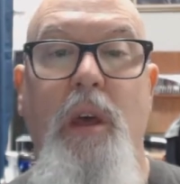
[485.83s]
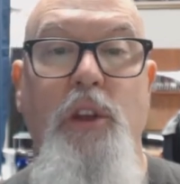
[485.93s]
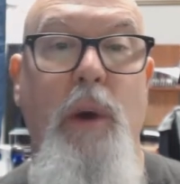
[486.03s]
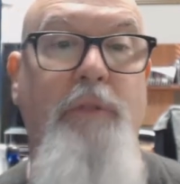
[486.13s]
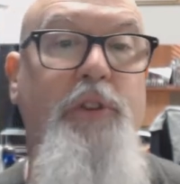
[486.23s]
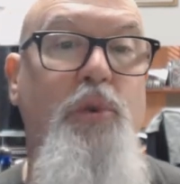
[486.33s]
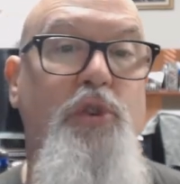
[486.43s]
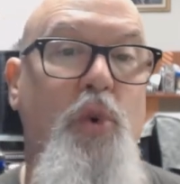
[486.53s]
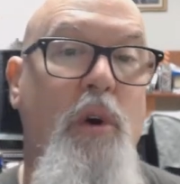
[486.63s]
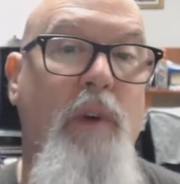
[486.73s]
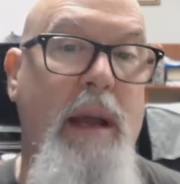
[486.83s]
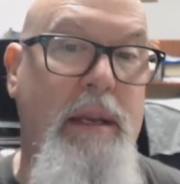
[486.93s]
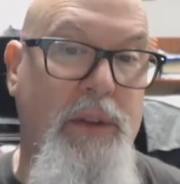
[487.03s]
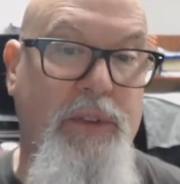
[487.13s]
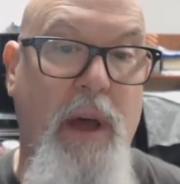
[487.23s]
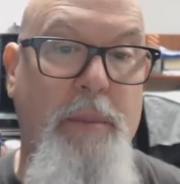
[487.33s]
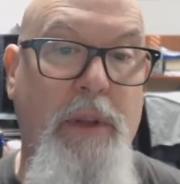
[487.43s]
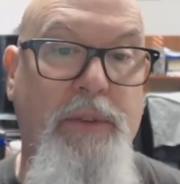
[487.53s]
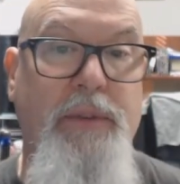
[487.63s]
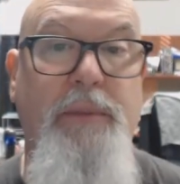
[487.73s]
You have 2 short writing
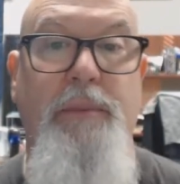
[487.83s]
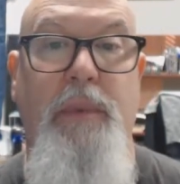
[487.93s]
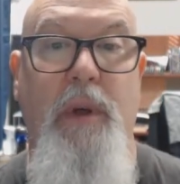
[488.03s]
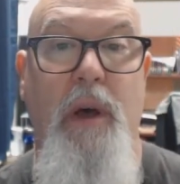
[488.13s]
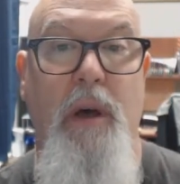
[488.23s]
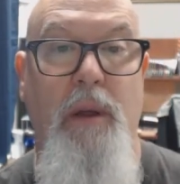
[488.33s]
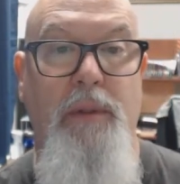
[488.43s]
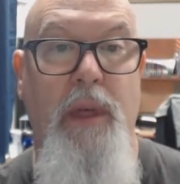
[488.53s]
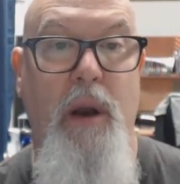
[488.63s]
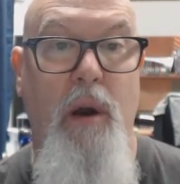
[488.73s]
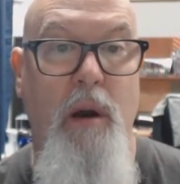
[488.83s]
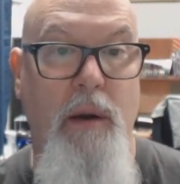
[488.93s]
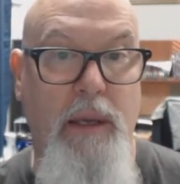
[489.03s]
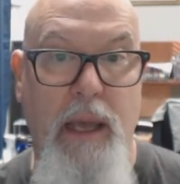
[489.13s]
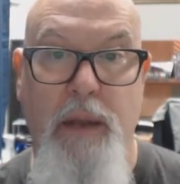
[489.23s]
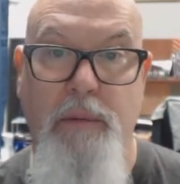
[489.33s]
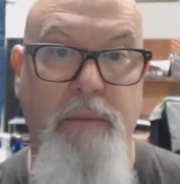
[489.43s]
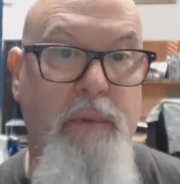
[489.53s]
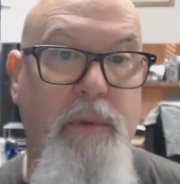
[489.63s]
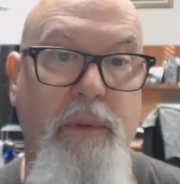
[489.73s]
assignments that are, again,
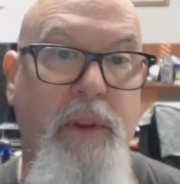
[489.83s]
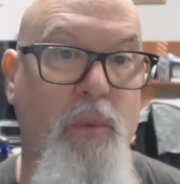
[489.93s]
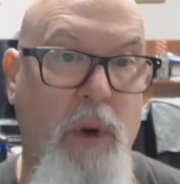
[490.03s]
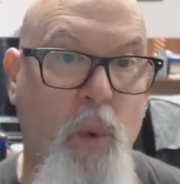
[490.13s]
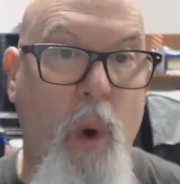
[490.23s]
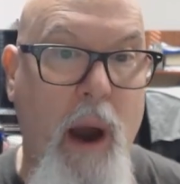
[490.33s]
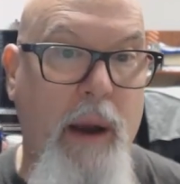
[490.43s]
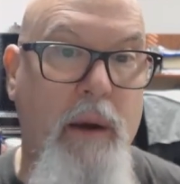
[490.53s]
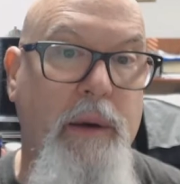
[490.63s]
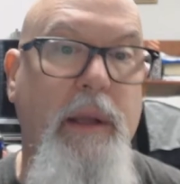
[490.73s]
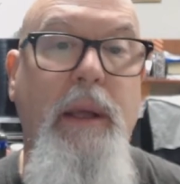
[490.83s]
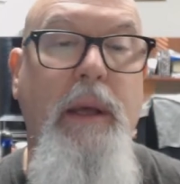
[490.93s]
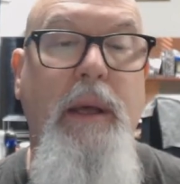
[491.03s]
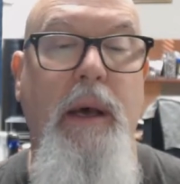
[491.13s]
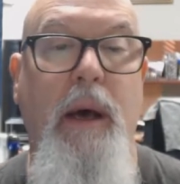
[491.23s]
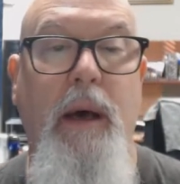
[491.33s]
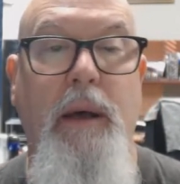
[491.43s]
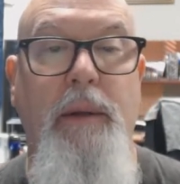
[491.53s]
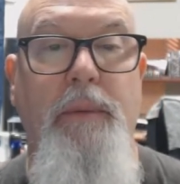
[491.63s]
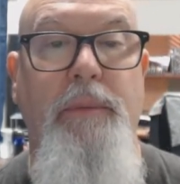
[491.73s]
required.
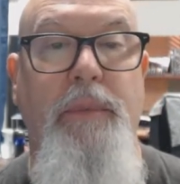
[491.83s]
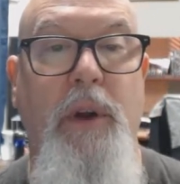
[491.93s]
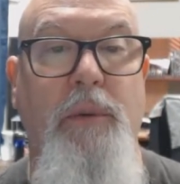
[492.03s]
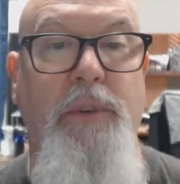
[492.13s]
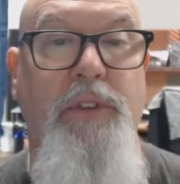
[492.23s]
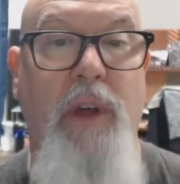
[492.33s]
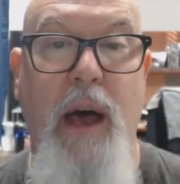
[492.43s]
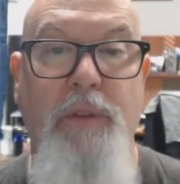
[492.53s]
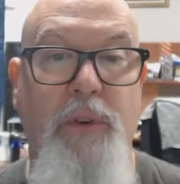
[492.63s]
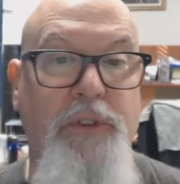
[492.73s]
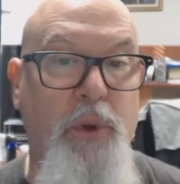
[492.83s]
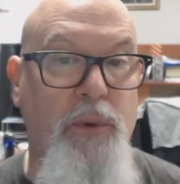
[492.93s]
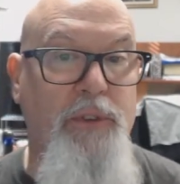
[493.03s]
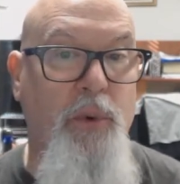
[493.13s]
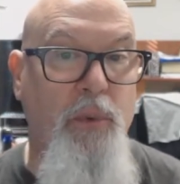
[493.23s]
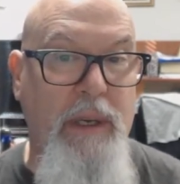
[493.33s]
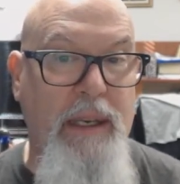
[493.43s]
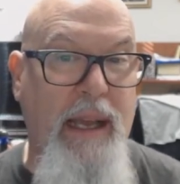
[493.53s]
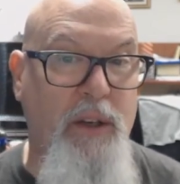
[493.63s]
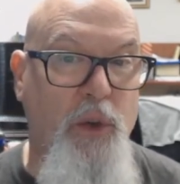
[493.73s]
They're designed for students to
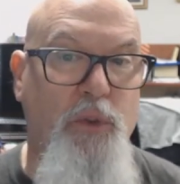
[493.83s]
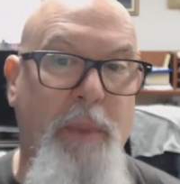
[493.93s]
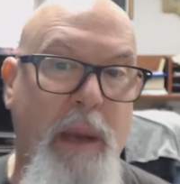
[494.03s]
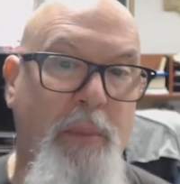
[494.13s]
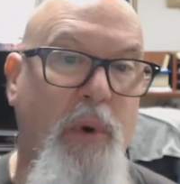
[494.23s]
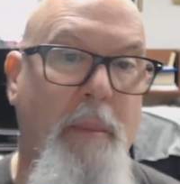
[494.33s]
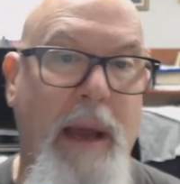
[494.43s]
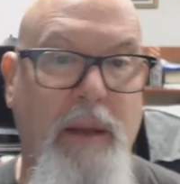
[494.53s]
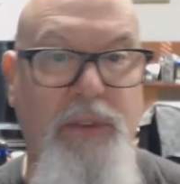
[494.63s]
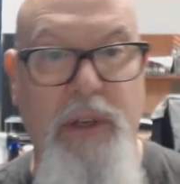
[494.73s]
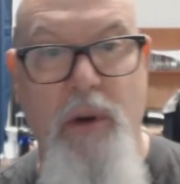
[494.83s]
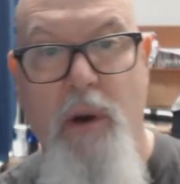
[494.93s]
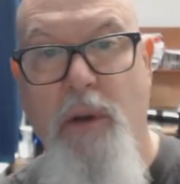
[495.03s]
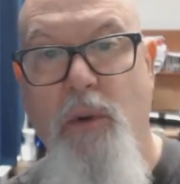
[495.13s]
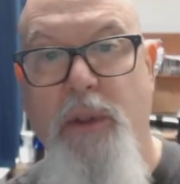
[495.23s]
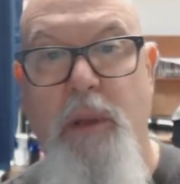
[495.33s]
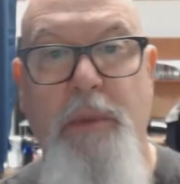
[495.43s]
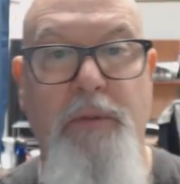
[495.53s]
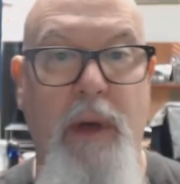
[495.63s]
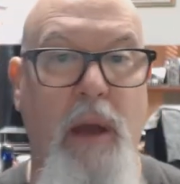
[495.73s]
read a newspaper or magazine article that can
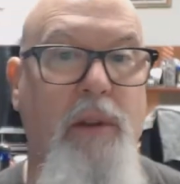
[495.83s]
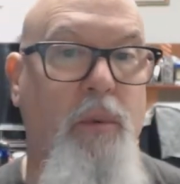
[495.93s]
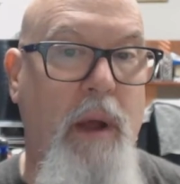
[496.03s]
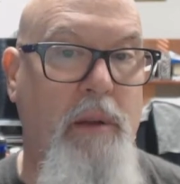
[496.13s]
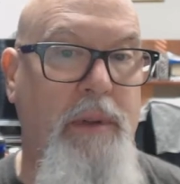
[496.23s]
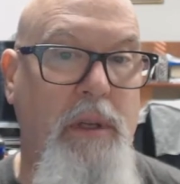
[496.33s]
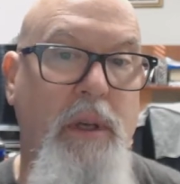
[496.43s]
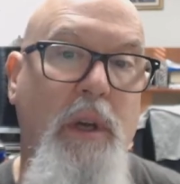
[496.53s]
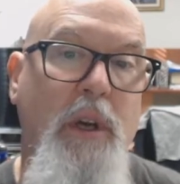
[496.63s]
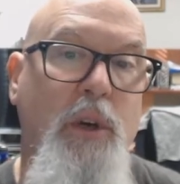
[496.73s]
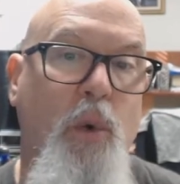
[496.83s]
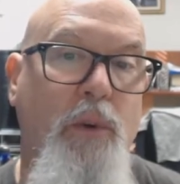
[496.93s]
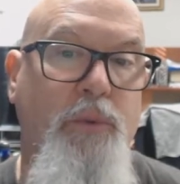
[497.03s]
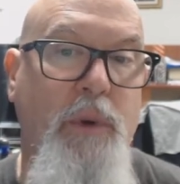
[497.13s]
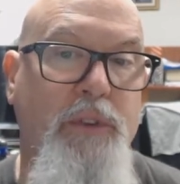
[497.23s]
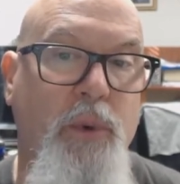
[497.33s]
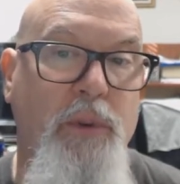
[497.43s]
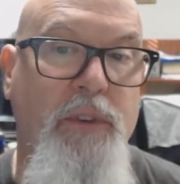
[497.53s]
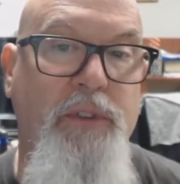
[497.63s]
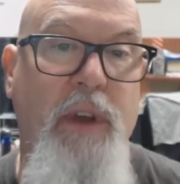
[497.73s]
be found in the relevant course
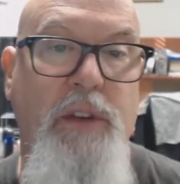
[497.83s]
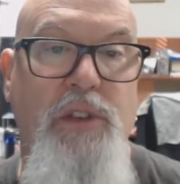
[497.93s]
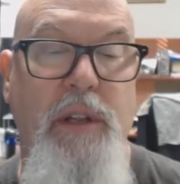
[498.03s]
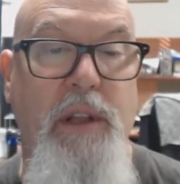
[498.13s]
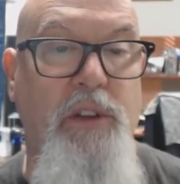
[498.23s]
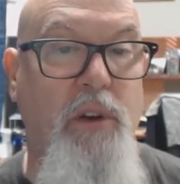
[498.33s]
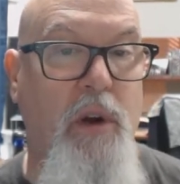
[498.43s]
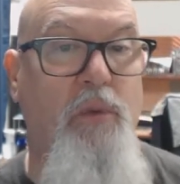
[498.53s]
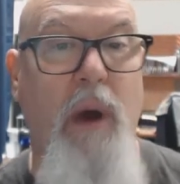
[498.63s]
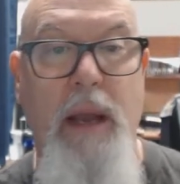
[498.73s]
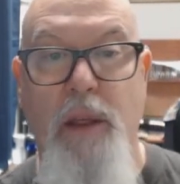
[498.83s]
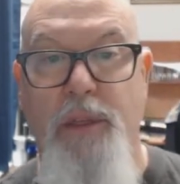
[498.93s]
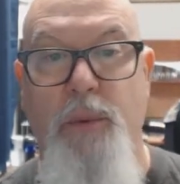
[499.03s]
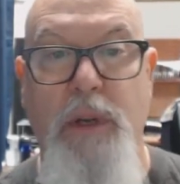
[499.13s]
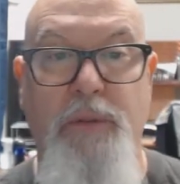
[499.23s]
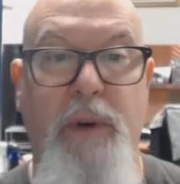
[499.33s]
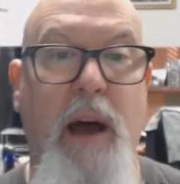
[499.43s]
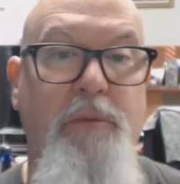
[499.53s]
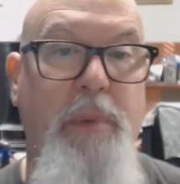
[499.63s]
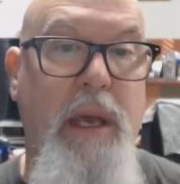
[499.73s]
resources section, and then you're going to write a 3 to
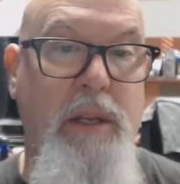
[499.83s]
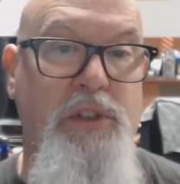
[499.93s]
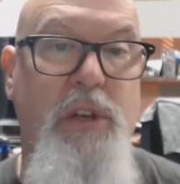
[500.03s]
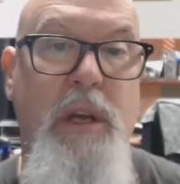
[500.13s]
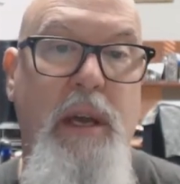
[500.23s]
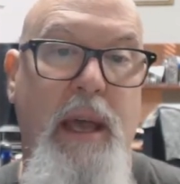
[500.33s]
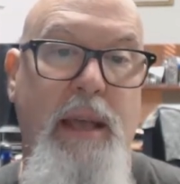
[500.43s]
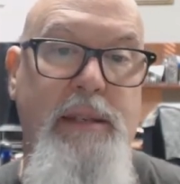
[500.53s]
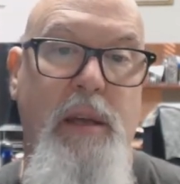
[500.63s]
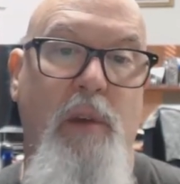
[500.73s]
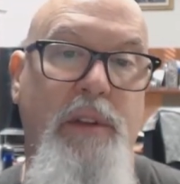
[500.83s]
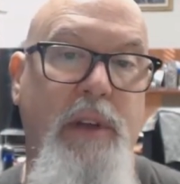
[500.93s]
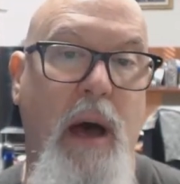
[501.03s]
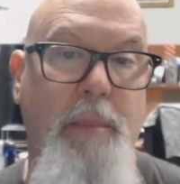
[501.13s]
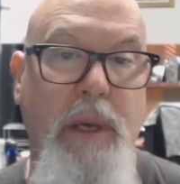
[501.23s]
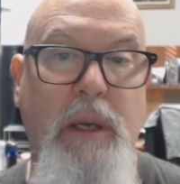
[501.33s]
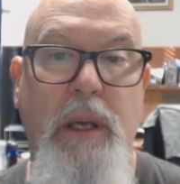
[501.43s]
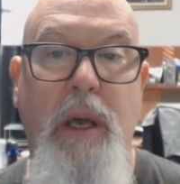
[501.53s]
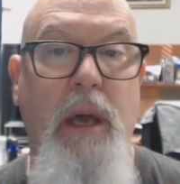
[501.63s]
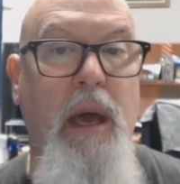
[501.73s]
5 page essay on the topic.
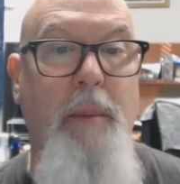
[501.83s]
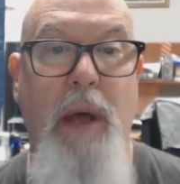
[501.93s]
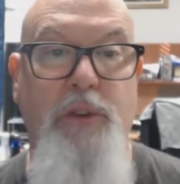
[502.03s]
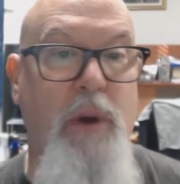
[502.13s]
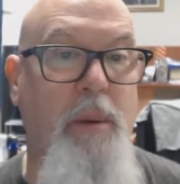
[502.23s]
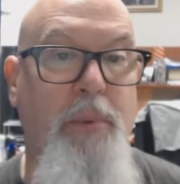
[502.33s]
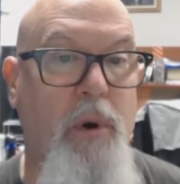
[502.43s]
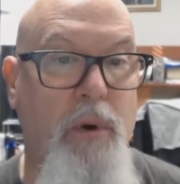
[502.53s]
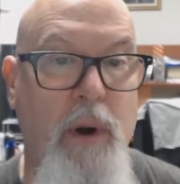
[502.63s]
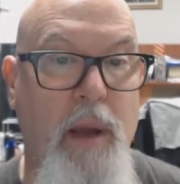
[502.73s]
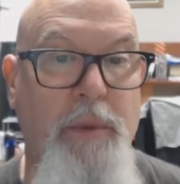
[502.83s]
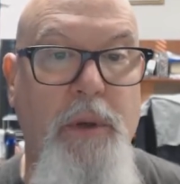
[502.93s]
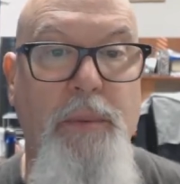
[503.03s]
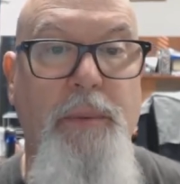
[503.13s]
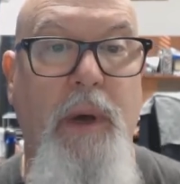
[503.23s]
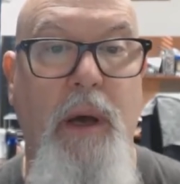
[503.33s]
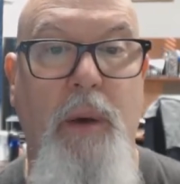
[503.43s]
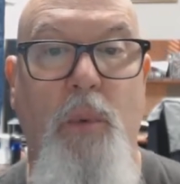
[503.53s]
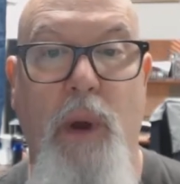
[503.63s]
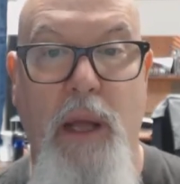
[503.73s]
I'm not trying to program you.
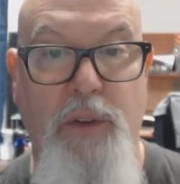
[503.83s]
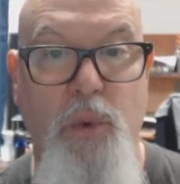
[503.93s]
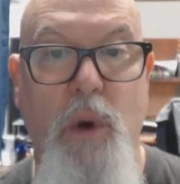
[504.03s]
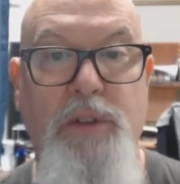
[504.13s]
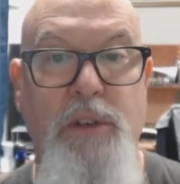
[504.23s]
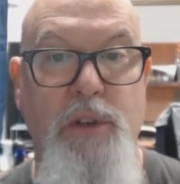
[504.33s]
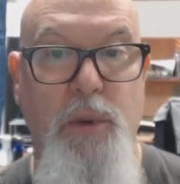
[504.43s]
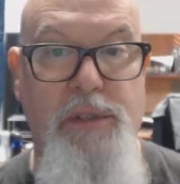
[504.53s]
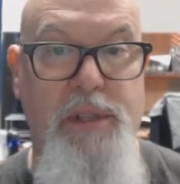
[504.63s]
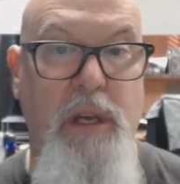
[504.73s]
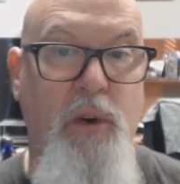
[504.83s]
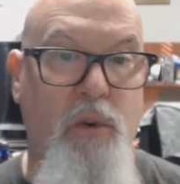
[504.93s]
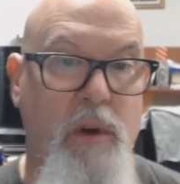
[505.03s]
What I do want you to do is think